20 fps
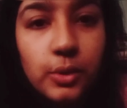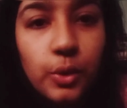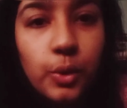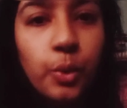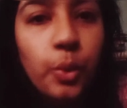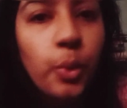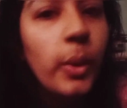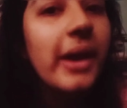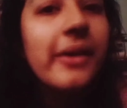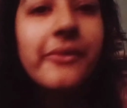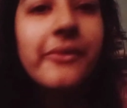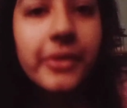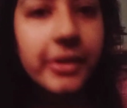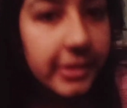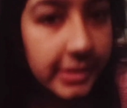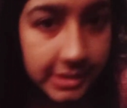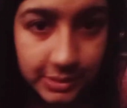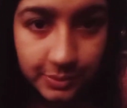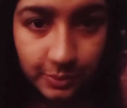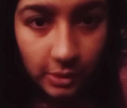whoever
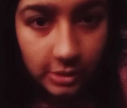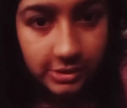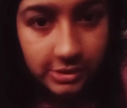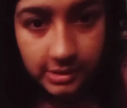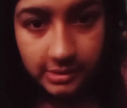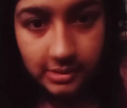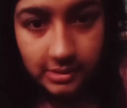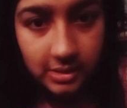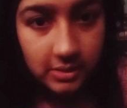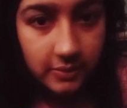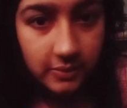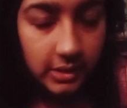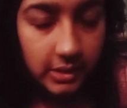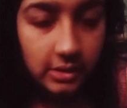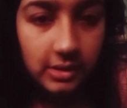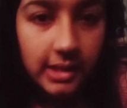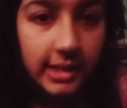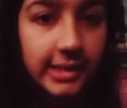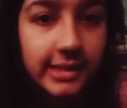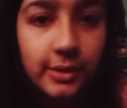is watching this
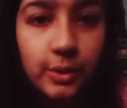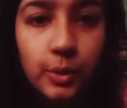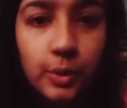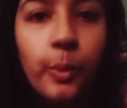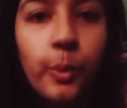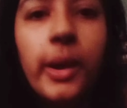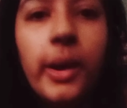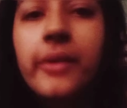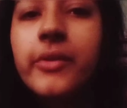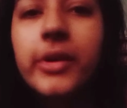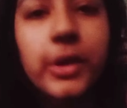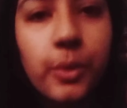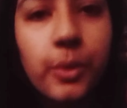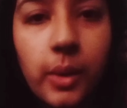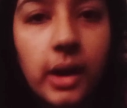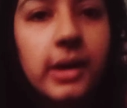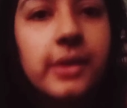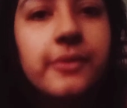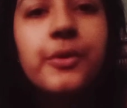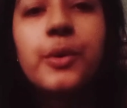video, like whoever you
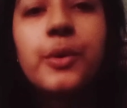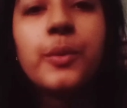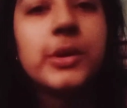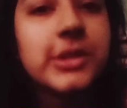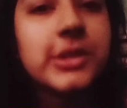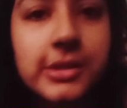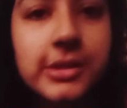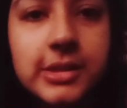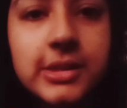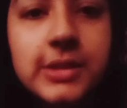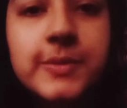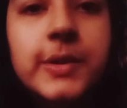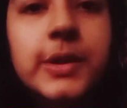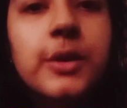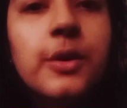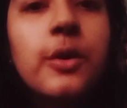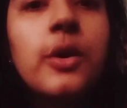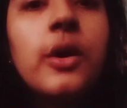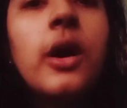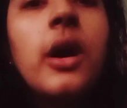are, if you're watching this
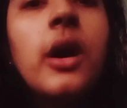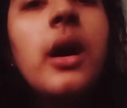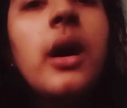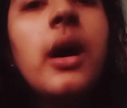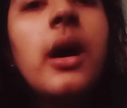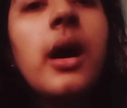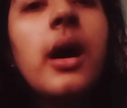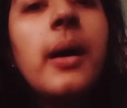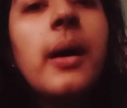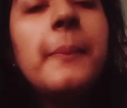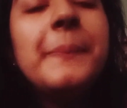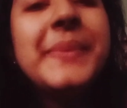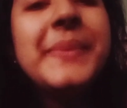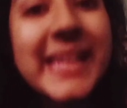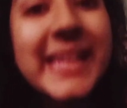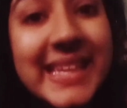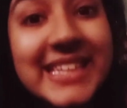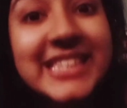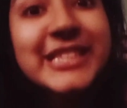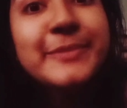video,
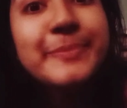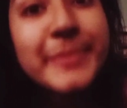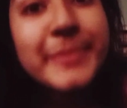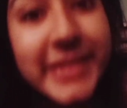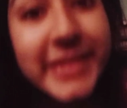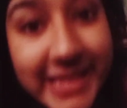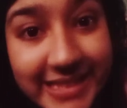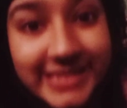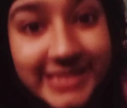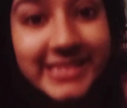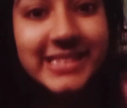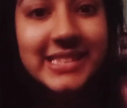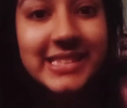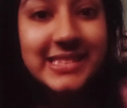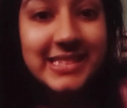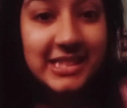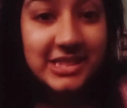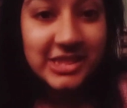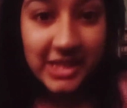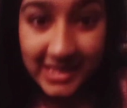please
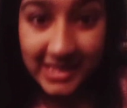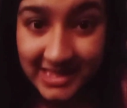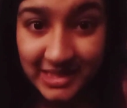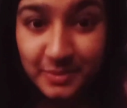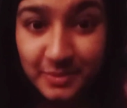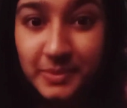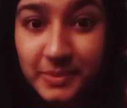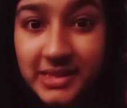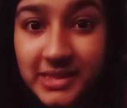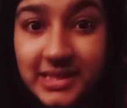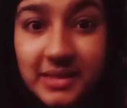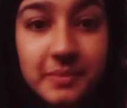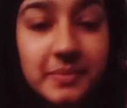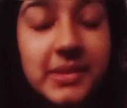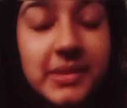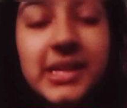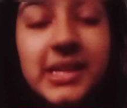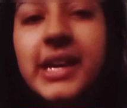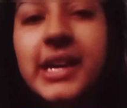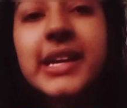suggest me
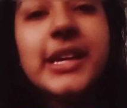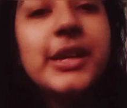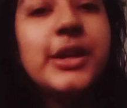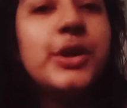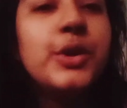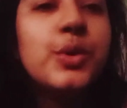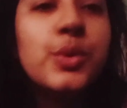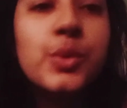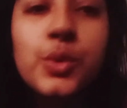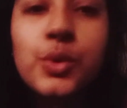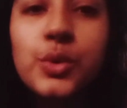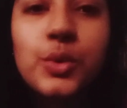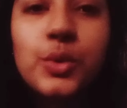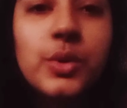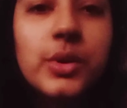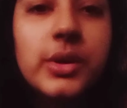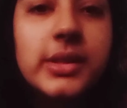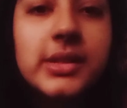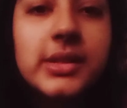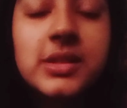something I can do
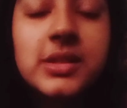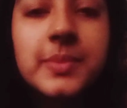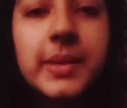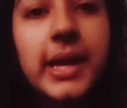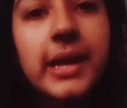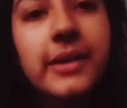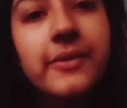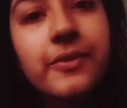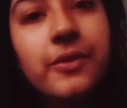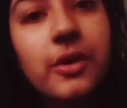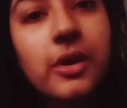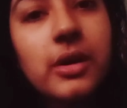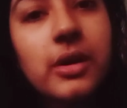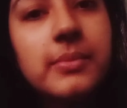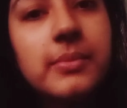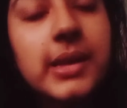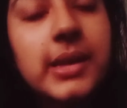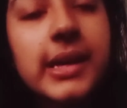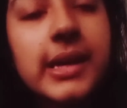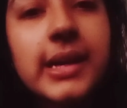in this
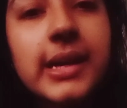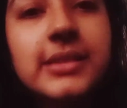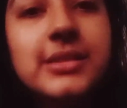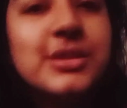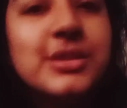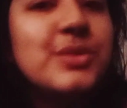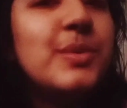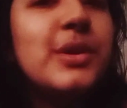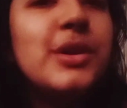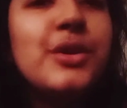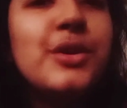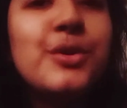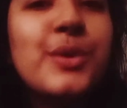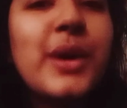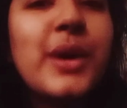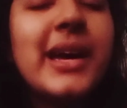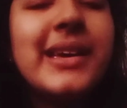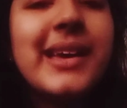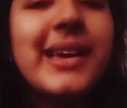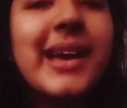platform. Like, I just want to do,
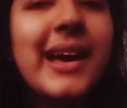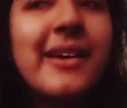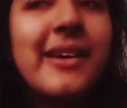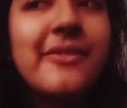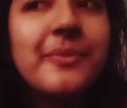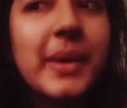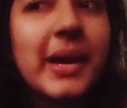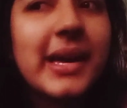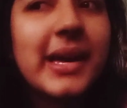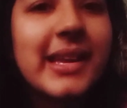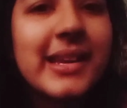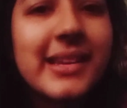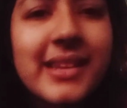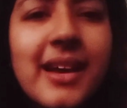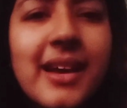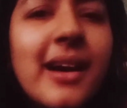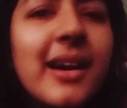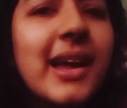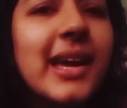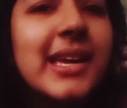I have my
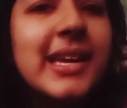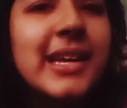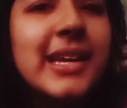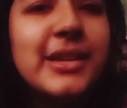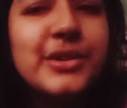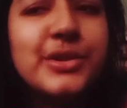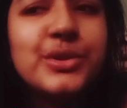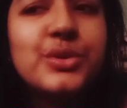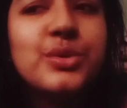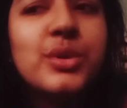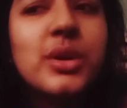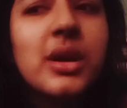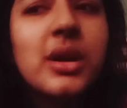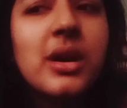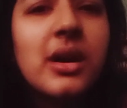guitar, I can do